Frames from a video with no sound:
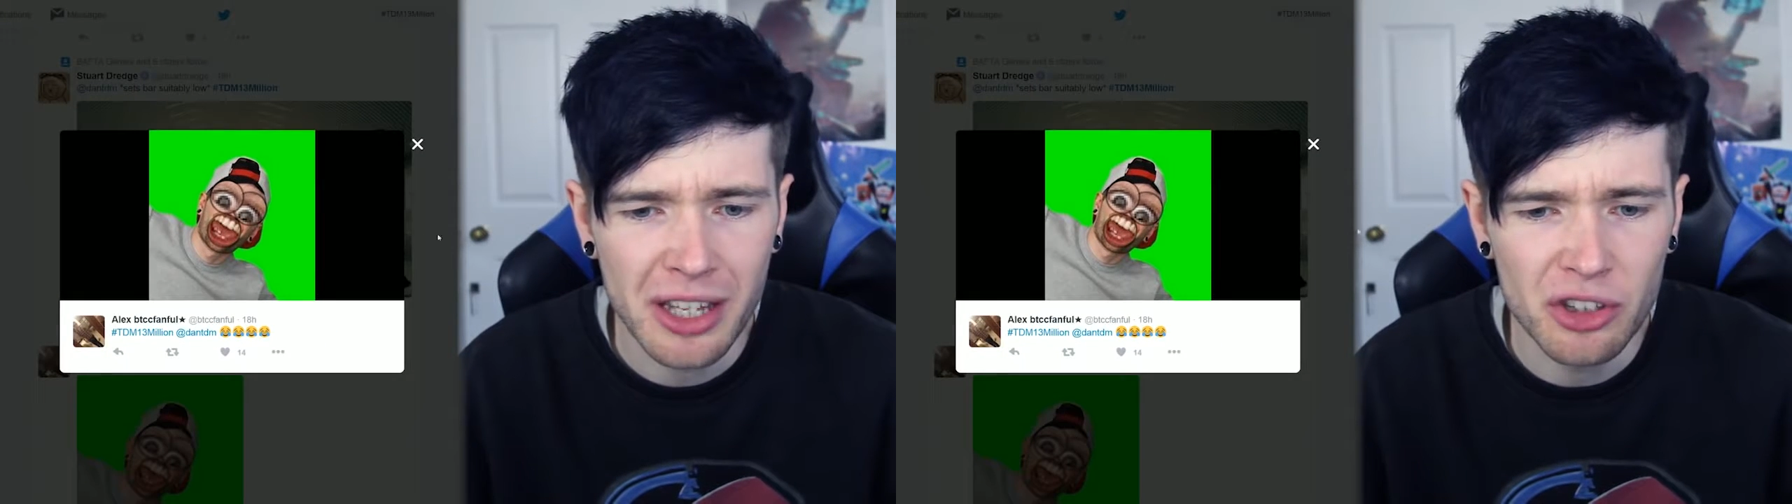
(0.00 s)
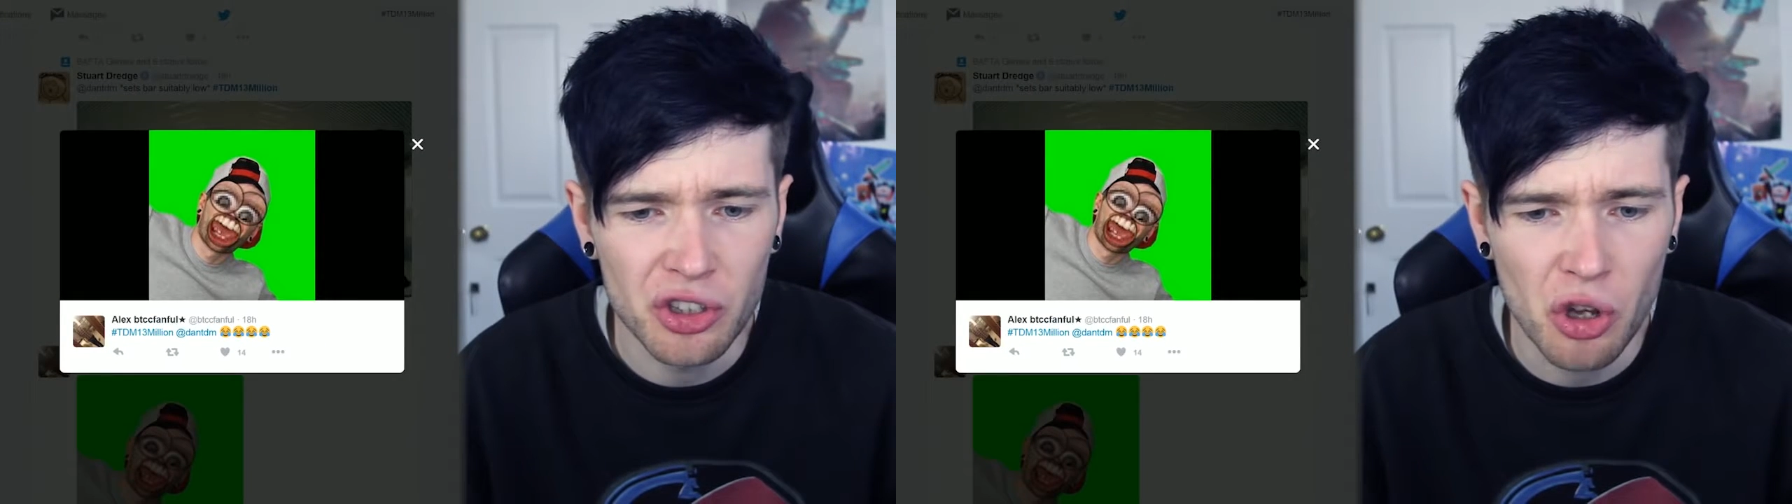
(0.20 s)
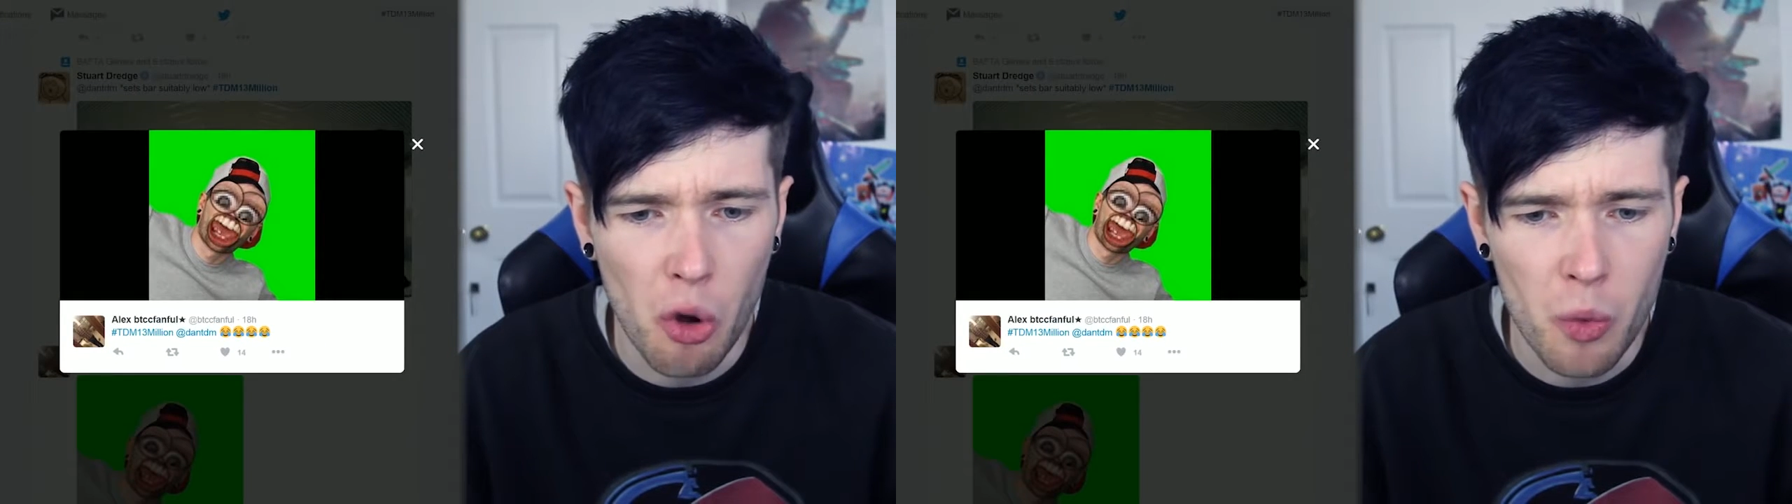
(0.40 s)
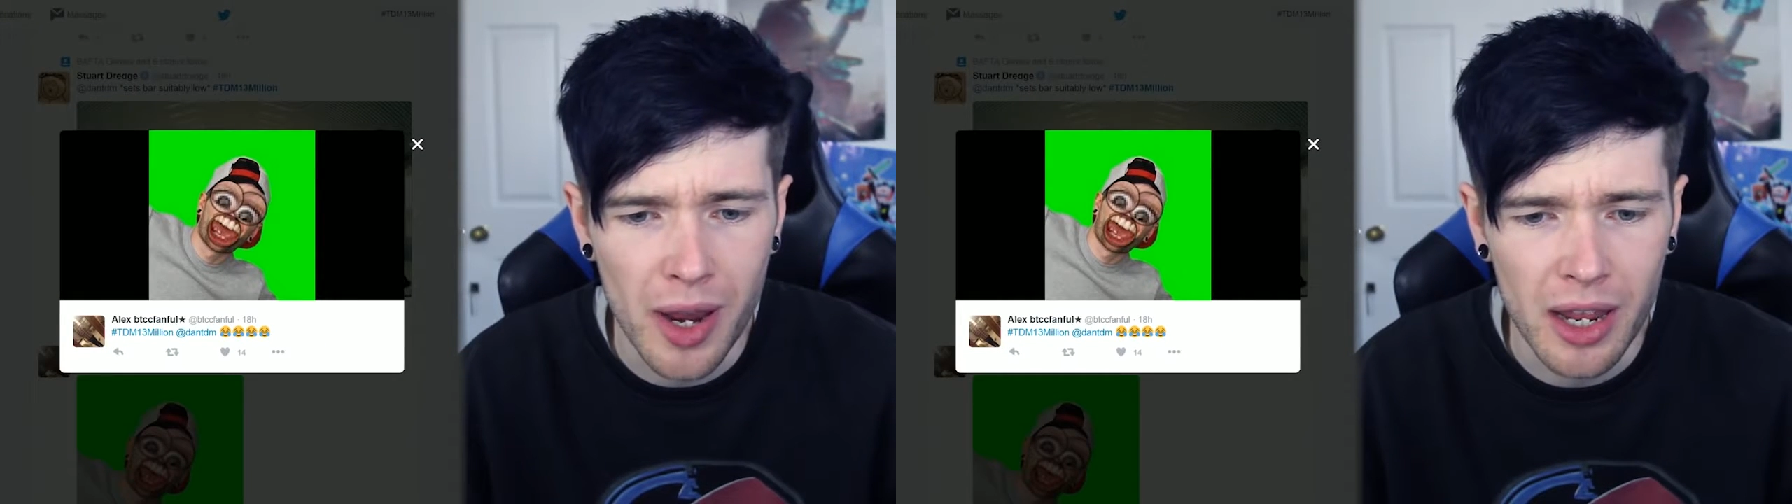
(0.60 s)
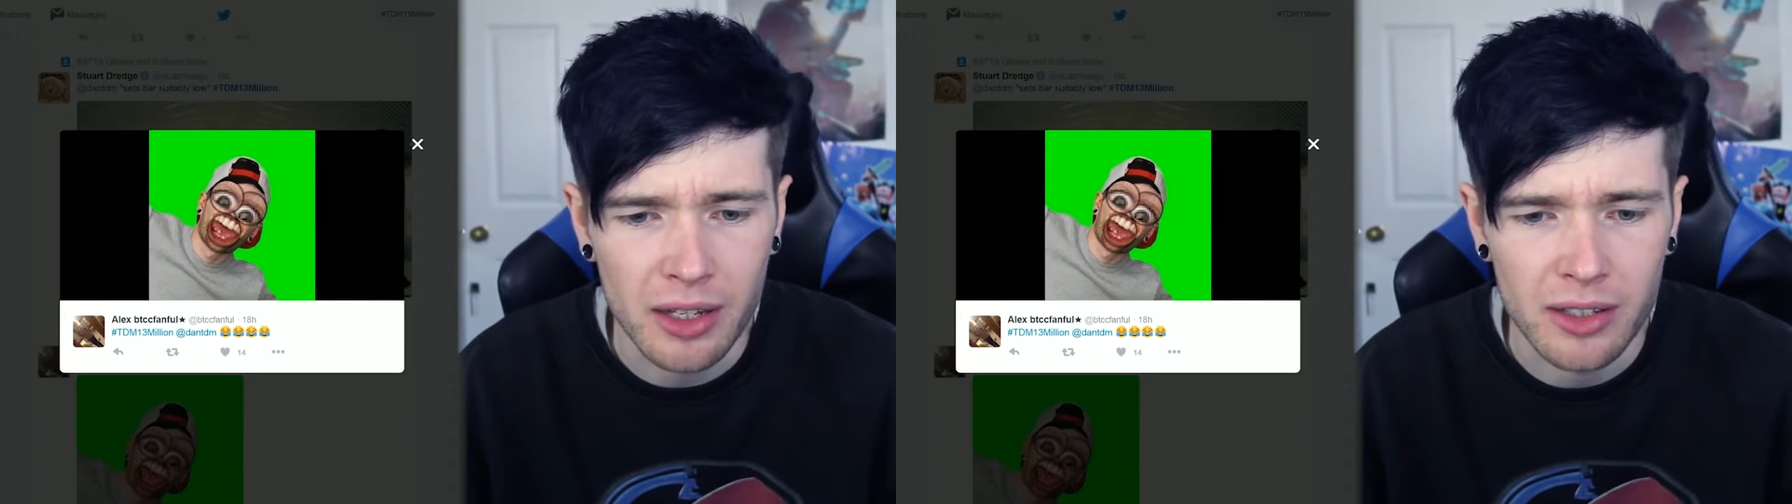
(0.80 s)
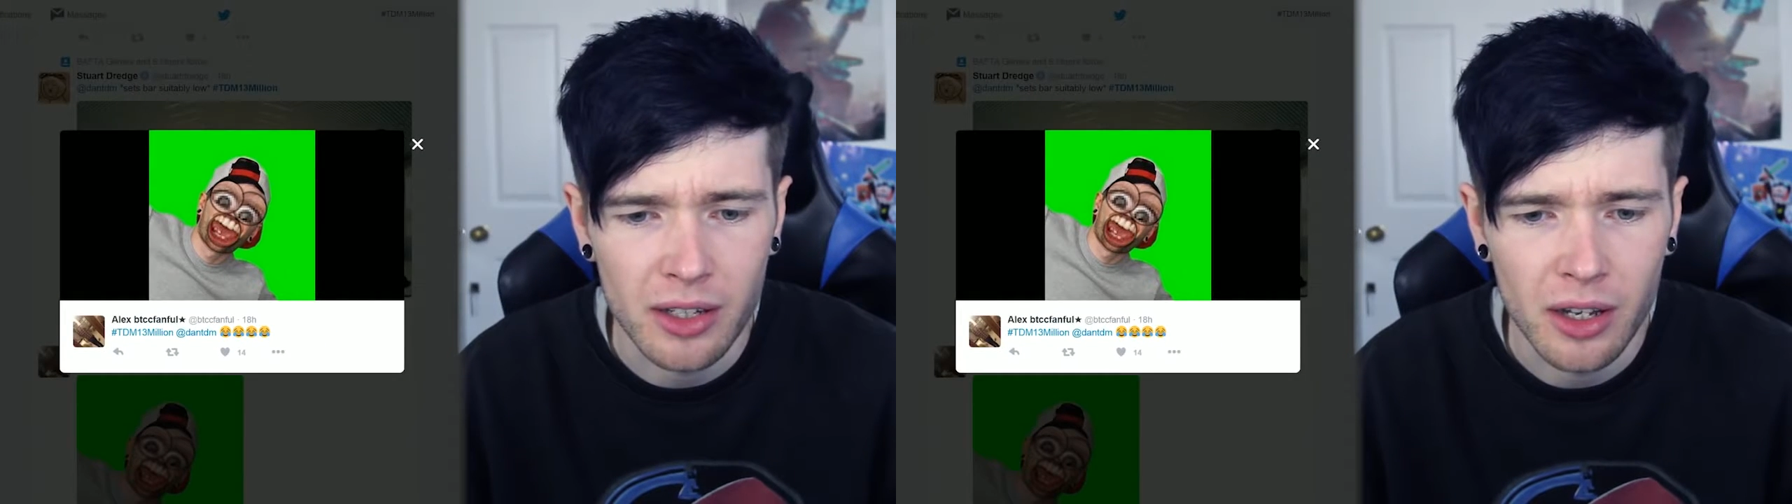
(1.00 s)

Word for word: that's so weird.